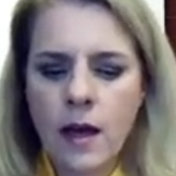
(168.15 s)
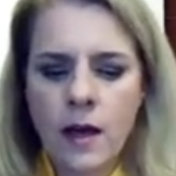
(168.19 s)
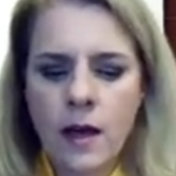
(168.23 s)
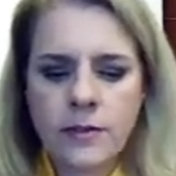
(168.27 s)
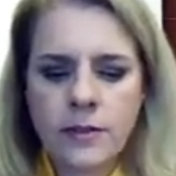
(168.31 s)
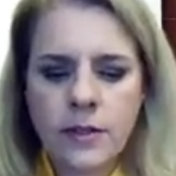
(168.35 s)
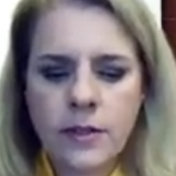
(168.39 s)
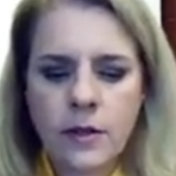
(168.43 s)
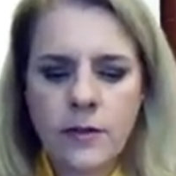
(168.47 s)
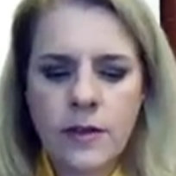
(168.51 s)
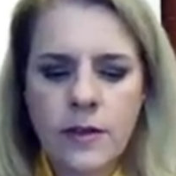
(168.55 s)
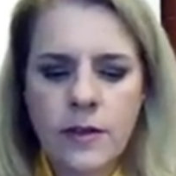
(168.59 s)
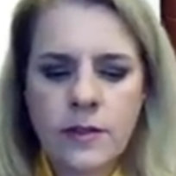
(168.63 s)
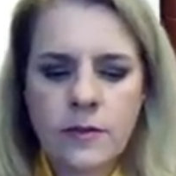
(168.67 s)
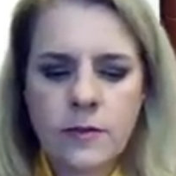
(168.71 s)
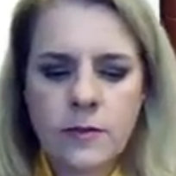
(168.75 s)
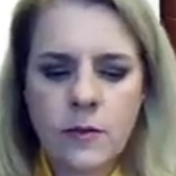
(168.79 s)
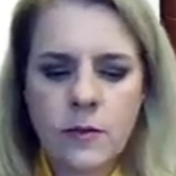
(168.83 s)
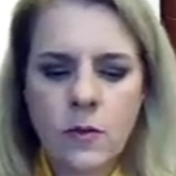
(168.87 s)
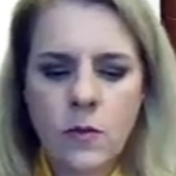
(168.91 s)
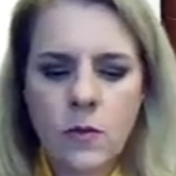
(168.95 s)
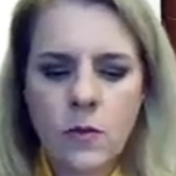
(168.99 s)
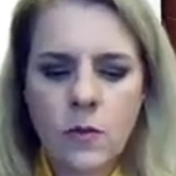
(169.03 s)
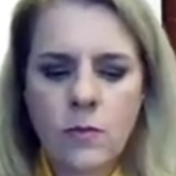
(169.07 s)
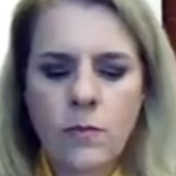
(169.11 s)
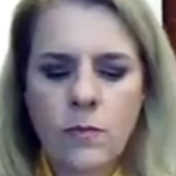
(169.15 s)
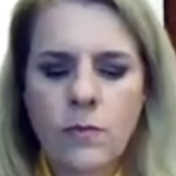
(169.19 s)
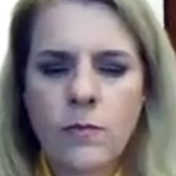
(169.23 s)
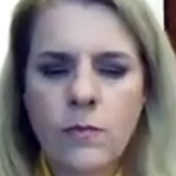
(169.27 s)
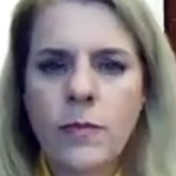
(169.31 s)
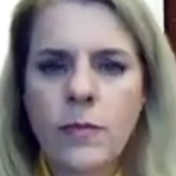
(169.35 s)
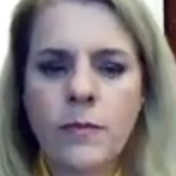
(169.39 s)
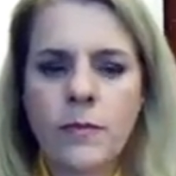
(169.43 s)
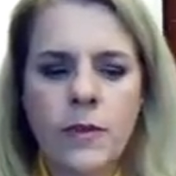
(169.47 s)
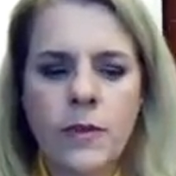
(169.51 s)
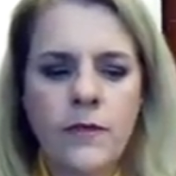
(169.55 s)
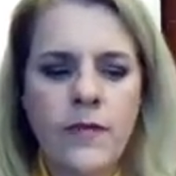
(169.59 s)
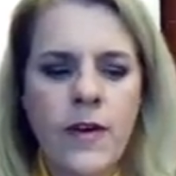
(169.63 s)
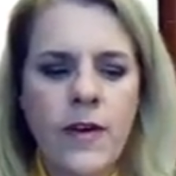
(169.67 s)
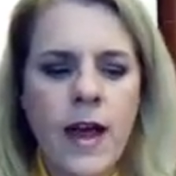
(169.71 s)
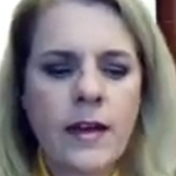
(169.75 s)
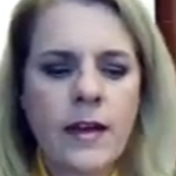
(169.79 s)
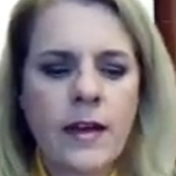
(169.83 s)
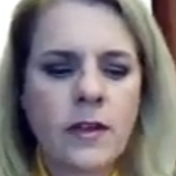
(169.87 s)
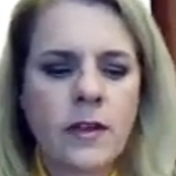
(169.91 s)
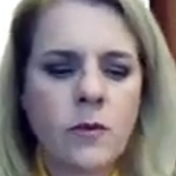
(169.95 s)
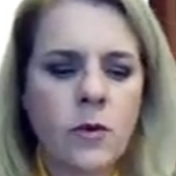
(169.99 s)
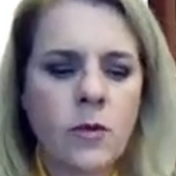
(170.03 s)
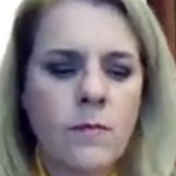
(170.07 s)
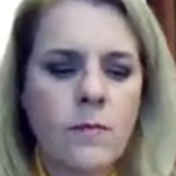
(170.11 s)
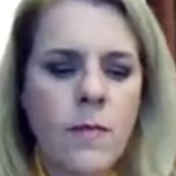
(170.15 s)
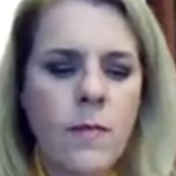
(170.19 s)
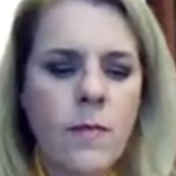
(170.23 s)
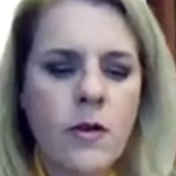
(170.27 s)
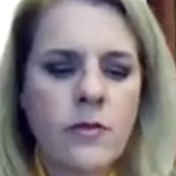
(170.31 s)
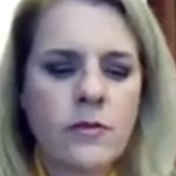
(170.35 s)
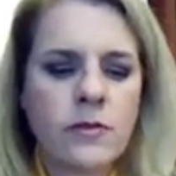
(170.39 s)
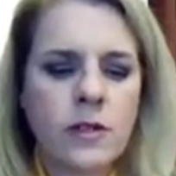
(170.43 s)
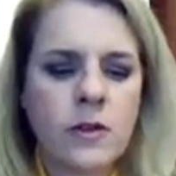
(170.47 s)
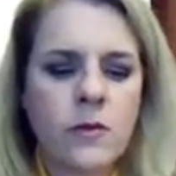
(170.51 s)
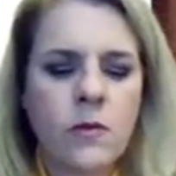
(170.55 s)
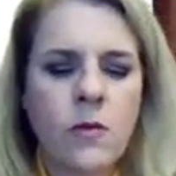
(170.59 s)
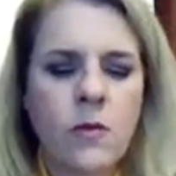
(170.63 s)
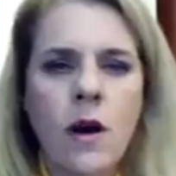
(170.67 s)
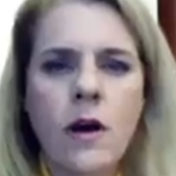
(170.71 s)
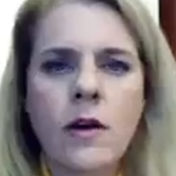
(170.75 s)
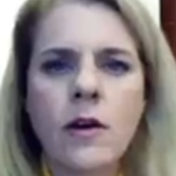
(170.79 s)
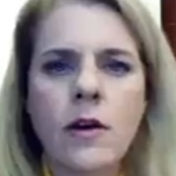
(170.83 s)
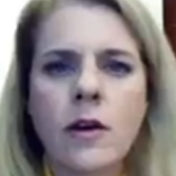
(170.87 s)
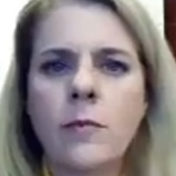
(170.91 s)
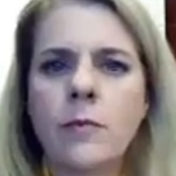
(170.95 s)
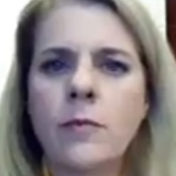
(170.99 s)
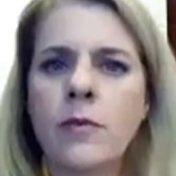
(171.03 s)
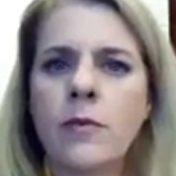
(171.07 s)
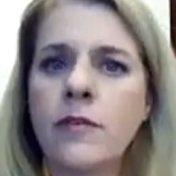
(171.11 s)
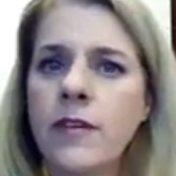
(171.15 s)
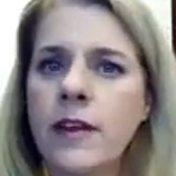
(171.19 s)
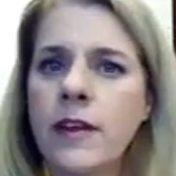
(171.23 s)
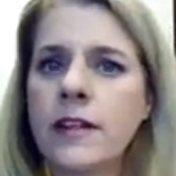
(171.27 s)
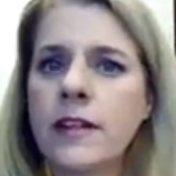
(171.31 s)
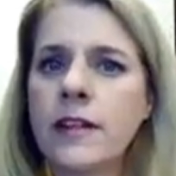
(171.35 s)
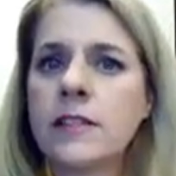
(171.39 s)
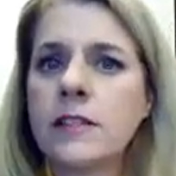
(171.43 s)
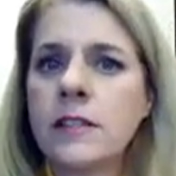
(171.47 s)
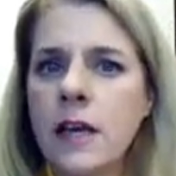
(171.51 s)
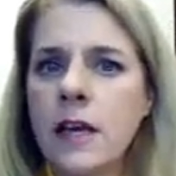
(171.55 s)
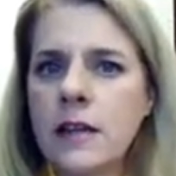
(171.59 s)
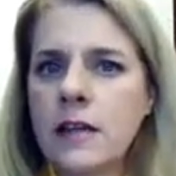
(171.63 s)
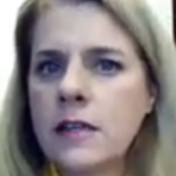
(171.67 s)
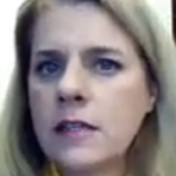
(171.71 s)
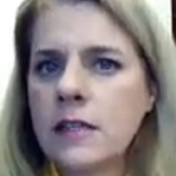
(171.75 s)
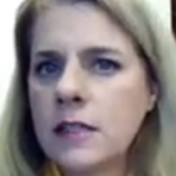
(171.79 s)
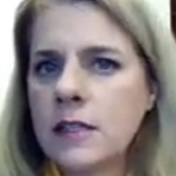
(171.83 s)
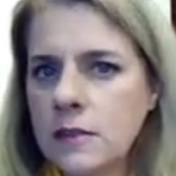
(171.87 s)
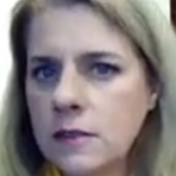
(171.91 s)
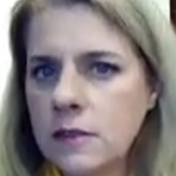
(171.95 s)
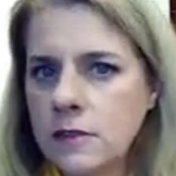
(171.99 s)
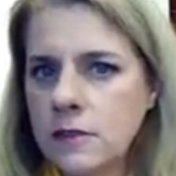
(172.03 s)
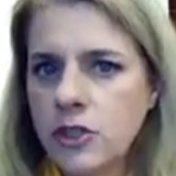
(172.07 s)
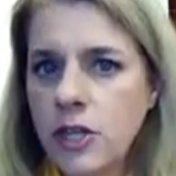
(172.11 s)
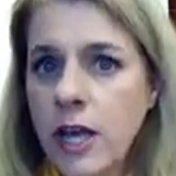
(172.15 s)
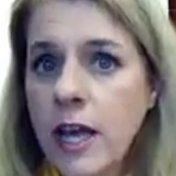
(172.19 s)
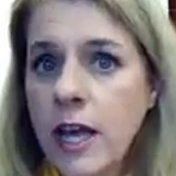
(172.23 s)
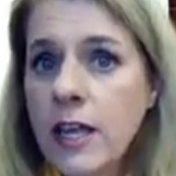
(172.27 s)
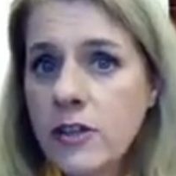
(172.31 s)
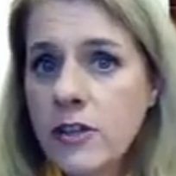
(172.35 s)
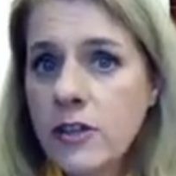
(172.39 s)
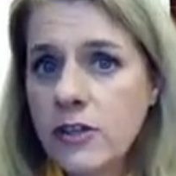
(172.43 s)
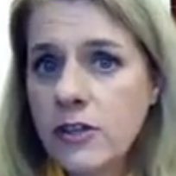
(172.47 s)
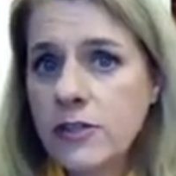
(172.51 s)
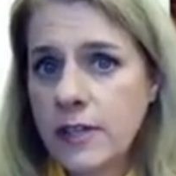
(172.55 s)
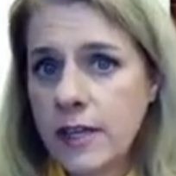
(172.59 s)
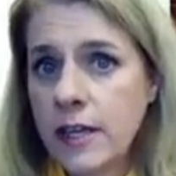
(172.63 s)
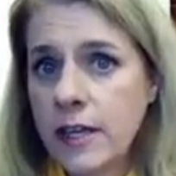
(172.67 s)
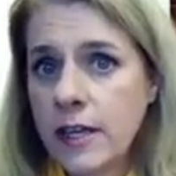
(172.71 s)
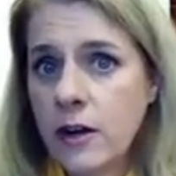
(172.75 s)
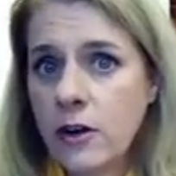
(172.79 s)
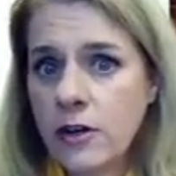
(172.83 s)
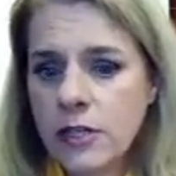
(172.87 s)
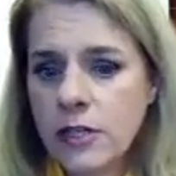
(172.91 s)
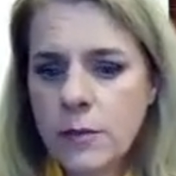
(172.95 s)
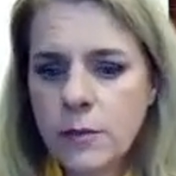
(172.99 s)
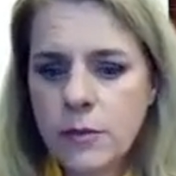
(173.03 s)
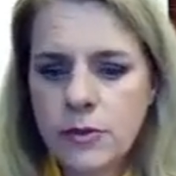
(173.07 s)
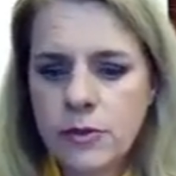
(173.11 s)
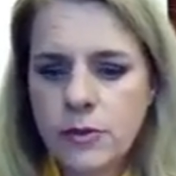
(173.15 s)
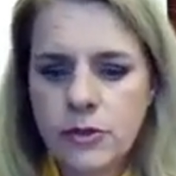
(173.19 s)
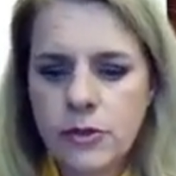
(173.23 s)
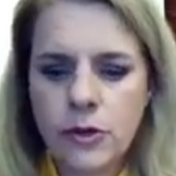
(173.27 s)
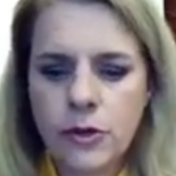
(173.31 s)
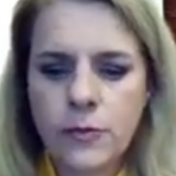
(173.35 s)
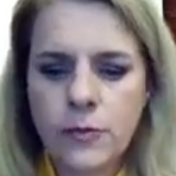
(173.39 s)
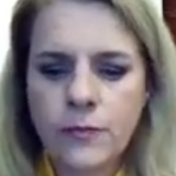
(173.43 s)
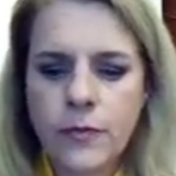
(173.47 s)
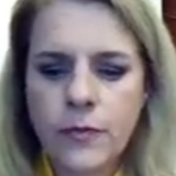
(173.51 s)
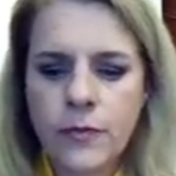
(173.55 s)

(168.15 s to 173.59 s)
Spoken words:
So the fact that we're mostly water prevents sudden changes in our temperature.